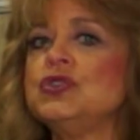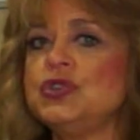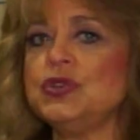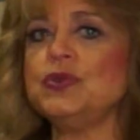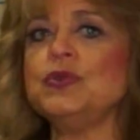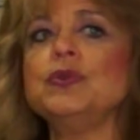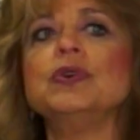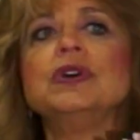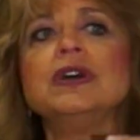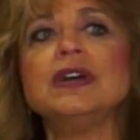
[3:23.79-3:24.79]

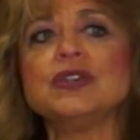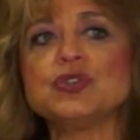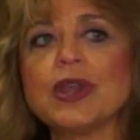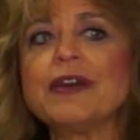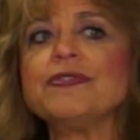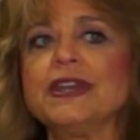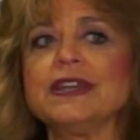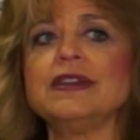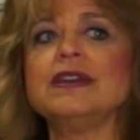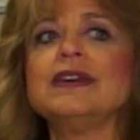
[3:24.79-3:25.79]
to traffic
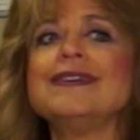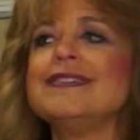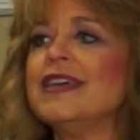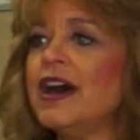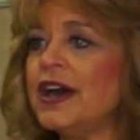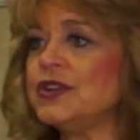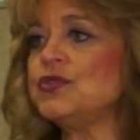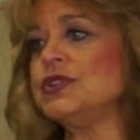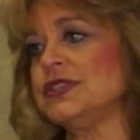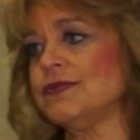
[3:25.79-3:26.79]
the
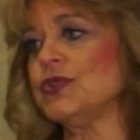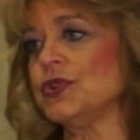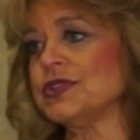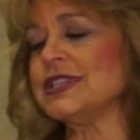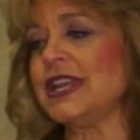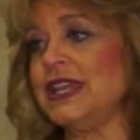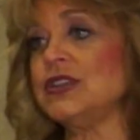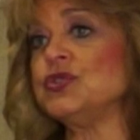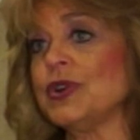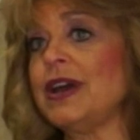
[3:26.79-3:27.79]
hundreds of girls that he
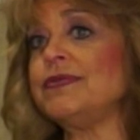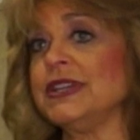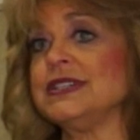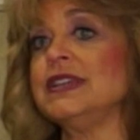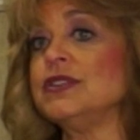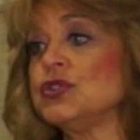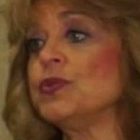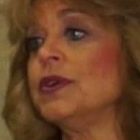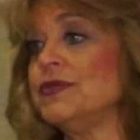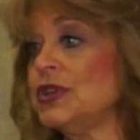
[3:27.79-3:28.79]
had trafficked in the
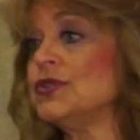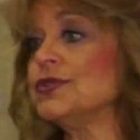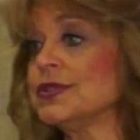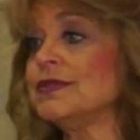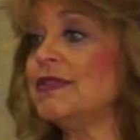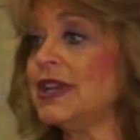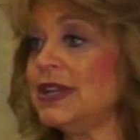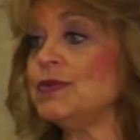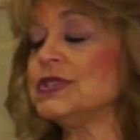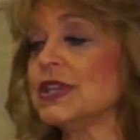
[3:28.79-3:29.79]
12 years that
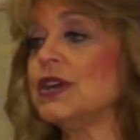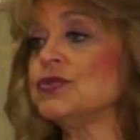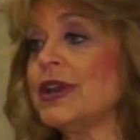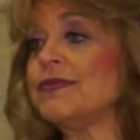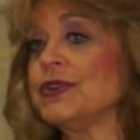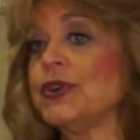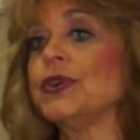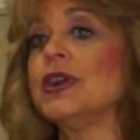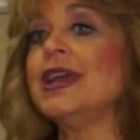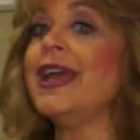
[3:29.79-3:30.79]
he was a trafficker.